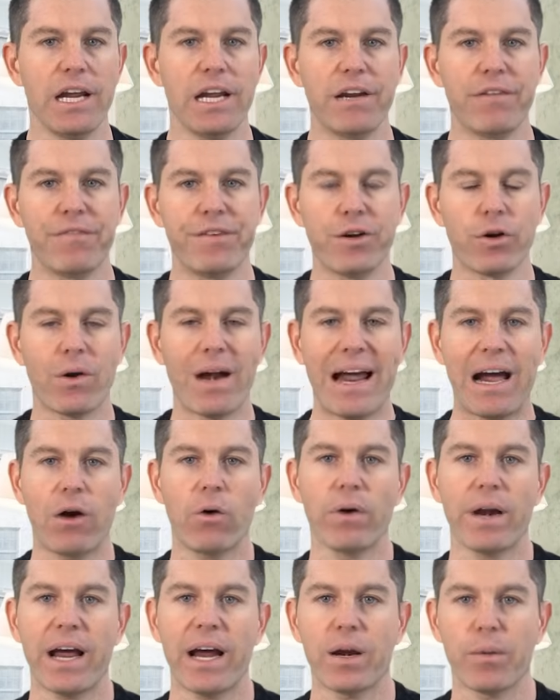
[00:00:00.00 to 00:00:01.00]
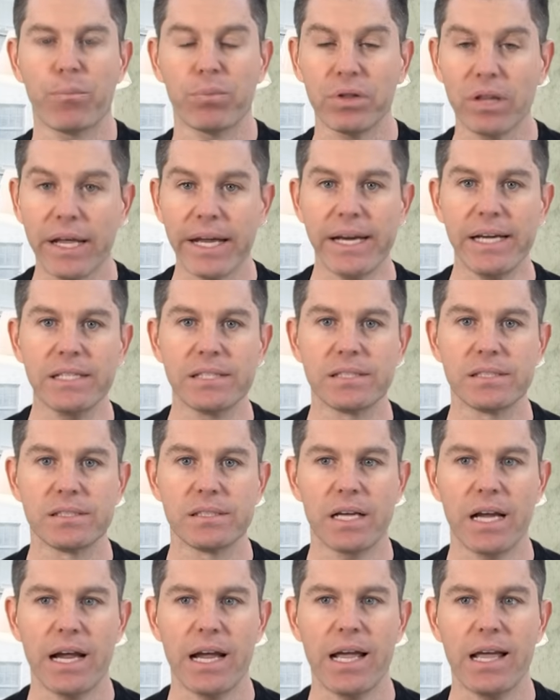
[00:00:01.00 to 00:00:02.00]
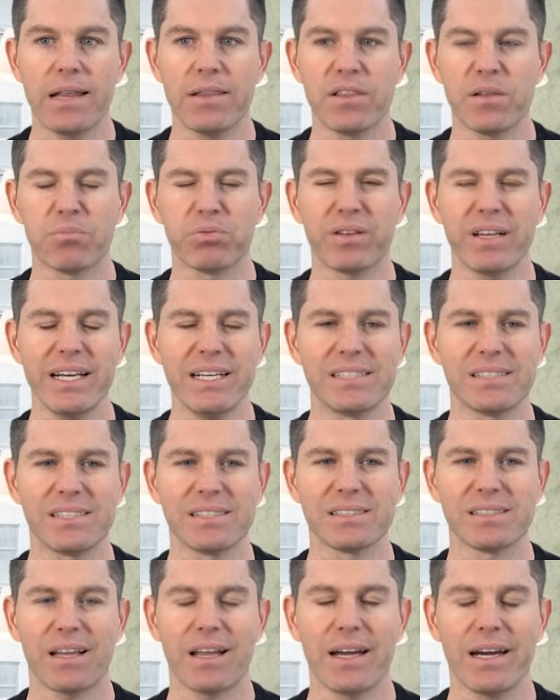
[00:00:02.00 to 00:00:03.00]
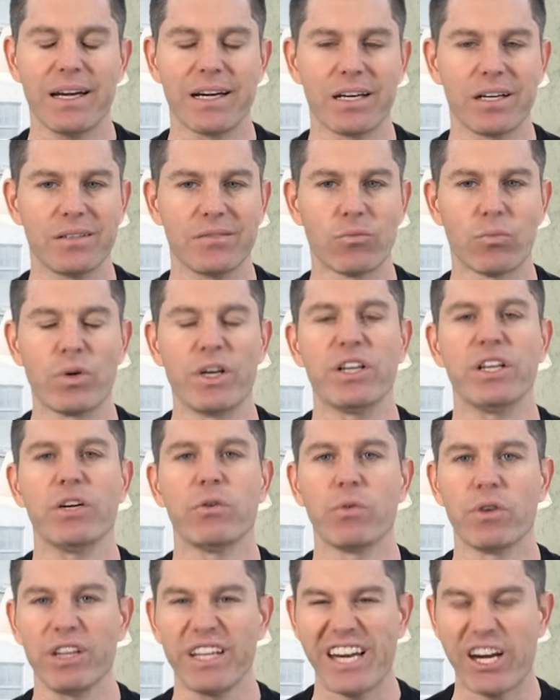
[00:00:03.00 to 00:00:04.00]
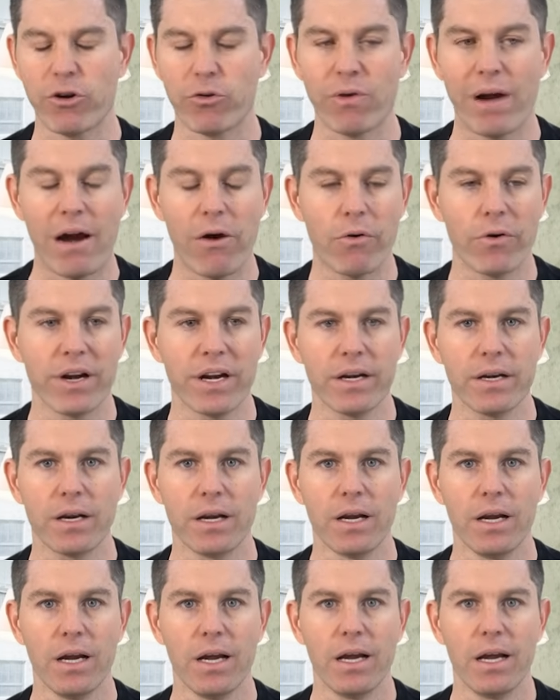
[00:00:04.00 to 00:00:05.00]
if you're out at a place and the place is like really really crowded